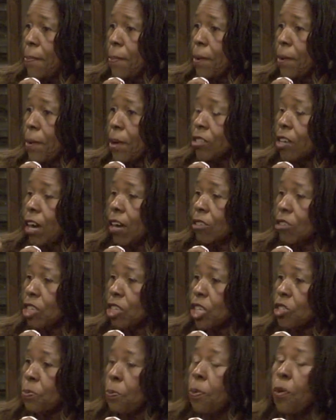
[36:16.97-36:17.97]
And there are
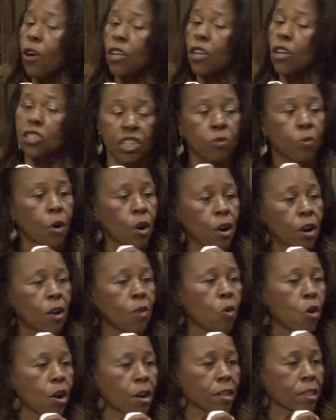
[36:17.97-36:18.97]
people are just
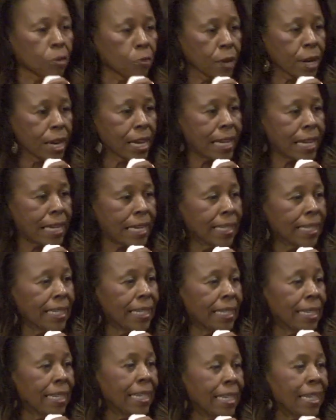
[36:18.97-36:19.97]
pushing World War
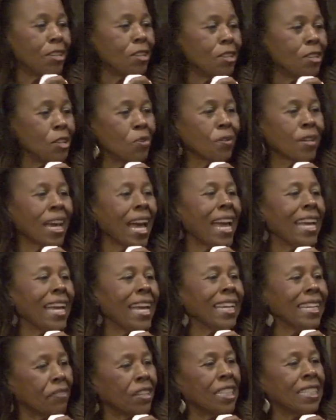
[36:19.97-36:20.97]
III.
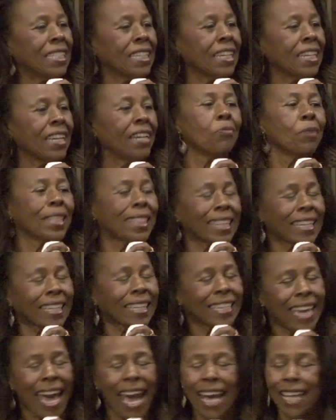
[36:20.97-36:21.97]
You can't
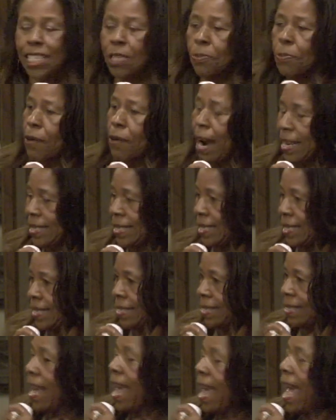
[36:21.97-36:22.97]
even deal with the
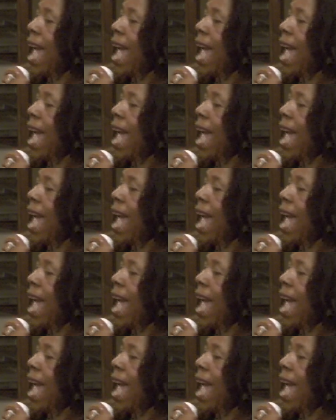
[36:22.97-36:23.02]
gas